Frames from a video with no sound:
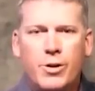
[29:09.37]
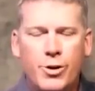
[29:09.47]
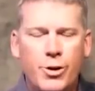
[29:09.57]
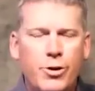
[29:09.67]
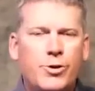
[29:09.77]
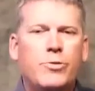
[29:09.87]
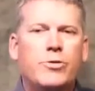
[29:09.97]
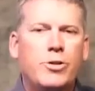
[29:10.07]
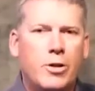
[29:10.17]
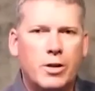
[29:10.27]

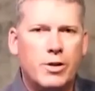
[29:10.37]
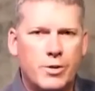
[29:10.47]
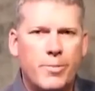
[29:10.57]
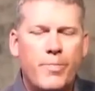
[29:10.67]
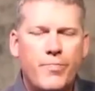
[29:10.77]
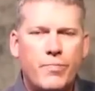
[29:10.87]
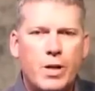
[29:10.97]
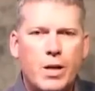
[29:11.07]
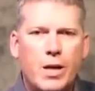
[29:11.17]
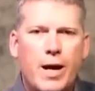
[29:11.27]
neutral journalism
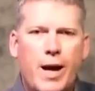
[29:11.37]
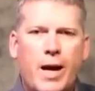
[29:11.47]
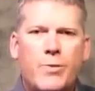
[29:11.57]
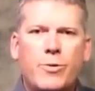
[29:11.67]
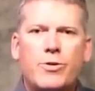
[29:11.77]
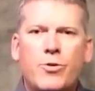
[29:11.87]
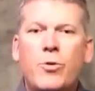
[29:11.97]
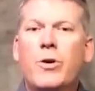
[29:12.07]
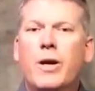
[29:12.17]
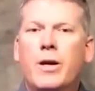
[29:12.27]
and
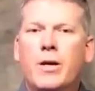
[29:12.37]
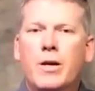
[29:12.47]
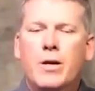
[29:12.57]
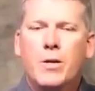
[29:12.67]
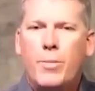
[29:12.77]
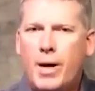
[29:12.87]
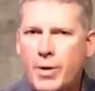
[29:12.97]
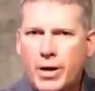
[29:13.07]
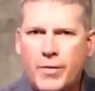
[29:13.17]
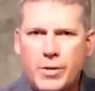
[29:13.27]
restoring
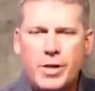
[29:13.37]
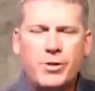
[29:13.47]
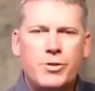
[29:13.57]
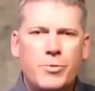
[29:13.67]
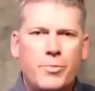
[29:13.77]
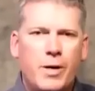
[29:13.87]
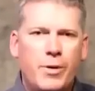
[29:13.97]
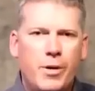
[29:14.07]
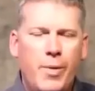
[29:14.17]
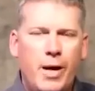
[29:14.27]
public conversations and
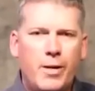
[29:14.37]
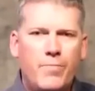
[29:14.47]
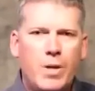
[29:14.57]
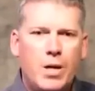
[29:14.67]
public debate.